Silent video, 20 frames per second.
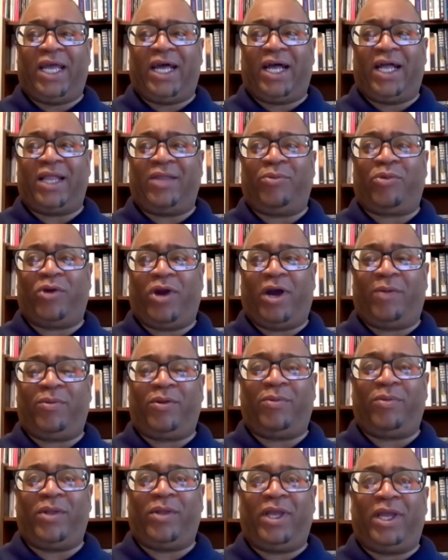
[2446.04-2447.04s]
Uh, the
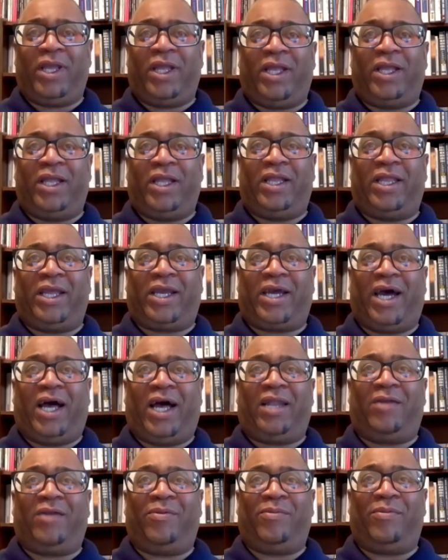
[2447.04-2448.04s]
problem, the
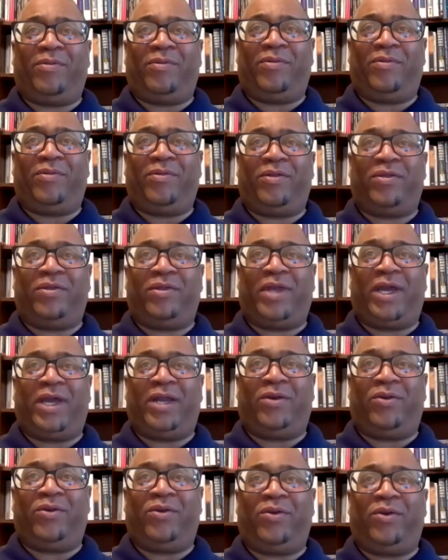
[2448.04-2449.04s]
column
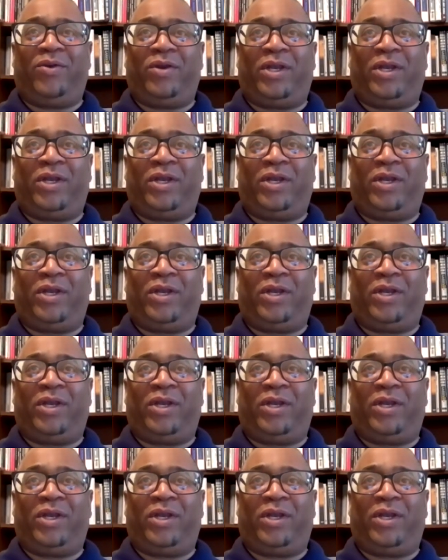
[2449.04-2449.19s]
that